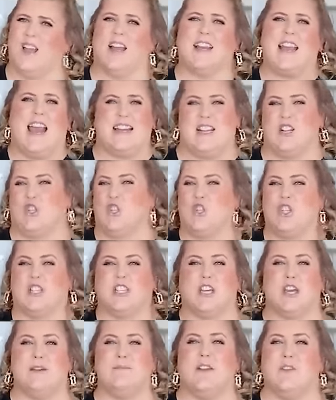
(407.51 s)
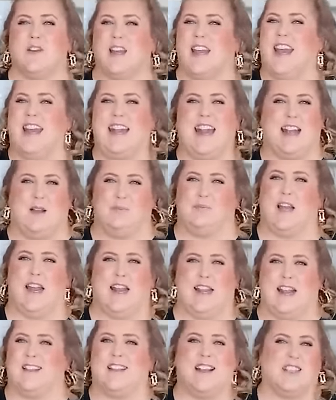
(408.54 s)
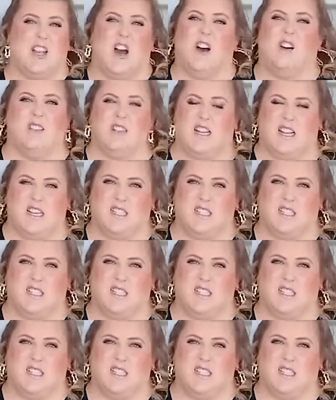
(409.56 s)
Again, it's just communicating and planning, that's all it